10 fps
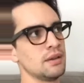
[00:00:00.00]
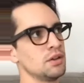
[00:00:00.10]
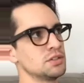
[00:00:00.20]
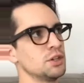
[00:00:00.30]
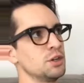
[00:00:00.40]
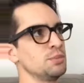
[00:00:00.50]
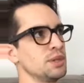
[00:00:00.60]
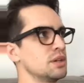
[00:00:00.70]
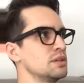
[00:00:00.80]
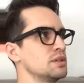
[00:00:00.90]
also,
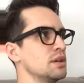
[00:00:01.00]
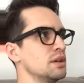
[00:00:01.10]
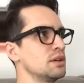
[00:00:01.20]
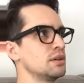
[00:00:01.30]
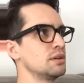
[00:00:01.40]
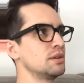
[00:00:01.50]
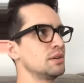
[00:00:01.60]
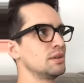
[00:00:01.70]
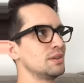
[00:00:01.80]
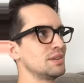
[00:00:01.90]
because uh,
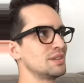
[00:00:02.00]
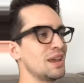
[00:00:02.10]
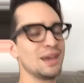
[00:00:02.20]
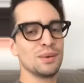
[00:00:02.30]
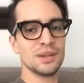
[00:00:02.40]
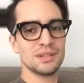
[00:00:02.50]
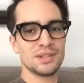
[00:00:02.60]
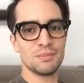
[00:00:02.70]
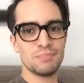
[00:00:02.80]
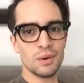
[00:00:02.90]
the saying was,
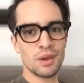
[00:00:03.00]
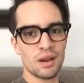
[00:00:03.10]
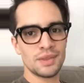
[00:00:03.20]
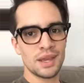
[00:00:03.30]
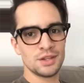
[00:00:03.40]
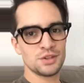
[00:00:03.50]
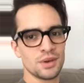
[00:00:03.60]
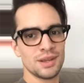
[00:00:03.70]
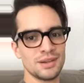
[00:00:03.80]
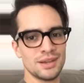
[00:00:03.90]
don't Bogart that
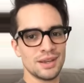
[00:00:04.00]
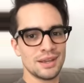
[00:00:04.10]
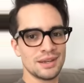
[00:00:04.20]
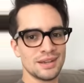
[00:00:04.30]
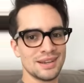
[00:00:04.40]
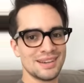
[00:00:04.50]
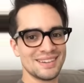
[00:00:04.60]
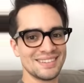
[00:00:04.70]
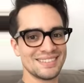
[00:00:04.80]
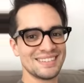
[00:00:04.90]
joint. And uh,
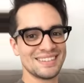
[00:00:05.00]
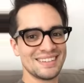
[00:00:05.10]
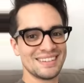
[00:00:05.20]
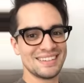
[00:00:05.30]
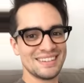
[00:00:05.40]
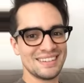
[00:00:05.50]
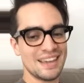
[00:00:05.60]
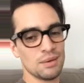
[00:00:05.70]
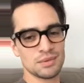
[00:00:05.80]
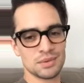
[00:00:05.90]

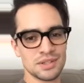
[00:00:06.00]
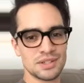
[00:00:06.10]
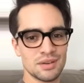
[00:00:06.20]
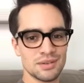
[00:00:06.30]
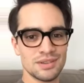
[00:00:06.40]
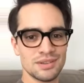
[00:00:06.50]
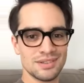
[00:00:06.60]
I was really stoned.